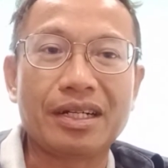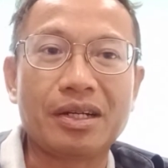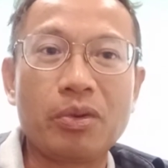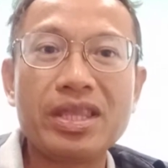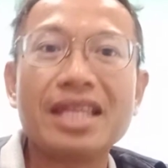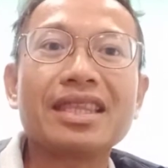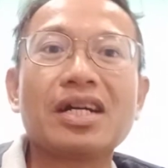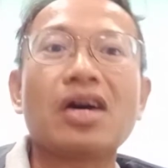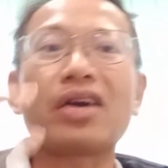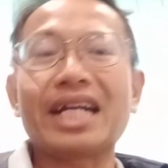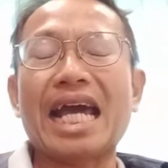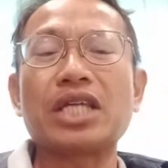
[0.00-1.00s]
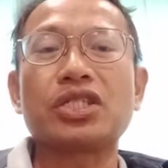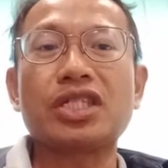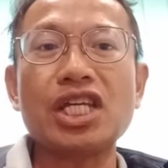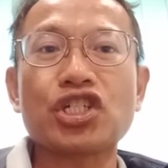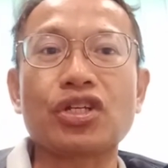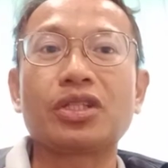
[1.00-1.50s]
within the
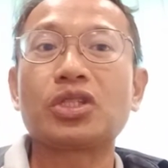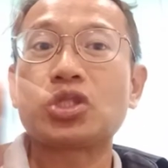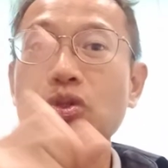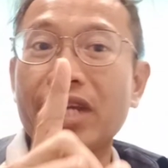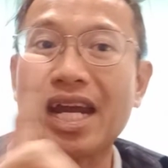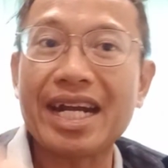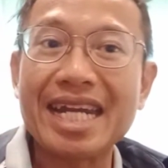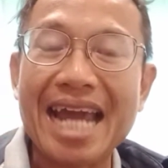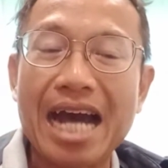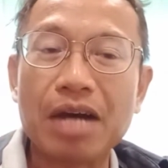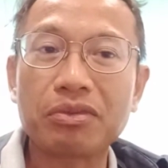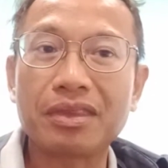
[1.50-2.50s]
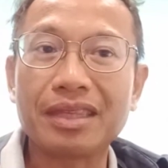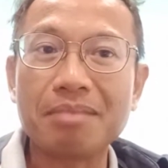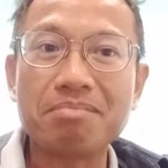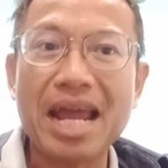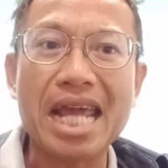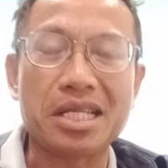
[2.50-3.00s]
organization to carry out the
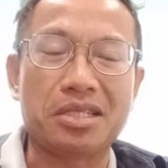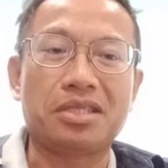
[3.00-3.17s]
plan.